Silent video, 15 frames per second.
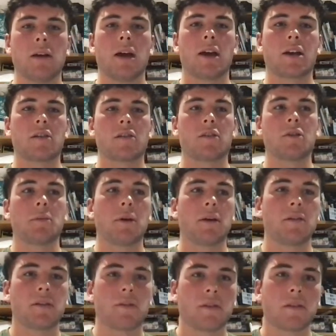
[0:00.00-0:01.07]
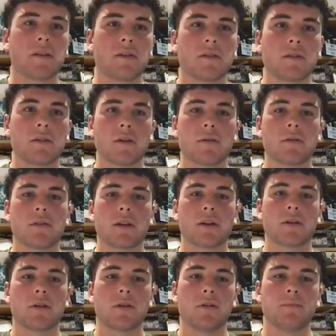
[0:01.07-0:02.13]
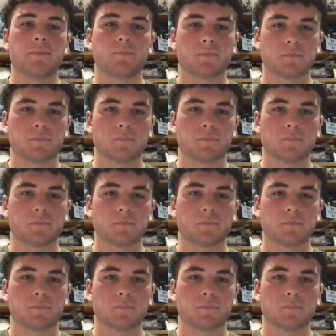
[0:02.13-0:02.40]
I guess it depends how the season goes. I could